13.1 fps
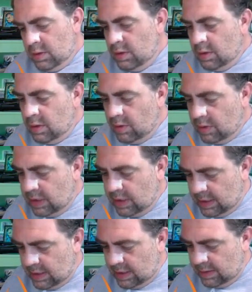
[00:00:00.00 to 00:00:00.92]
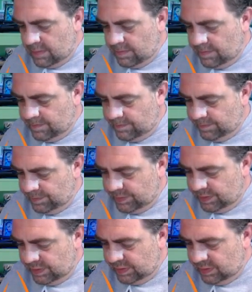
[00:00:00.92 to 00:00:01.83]
Okay,
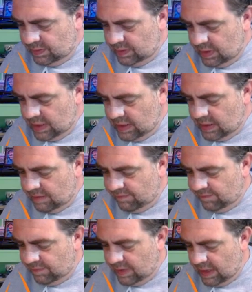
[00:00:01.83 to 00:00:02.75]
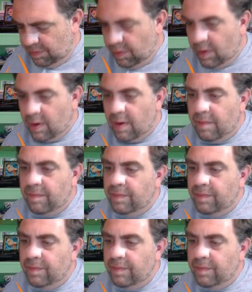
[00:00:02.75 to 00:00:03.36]
so yeah, that flat part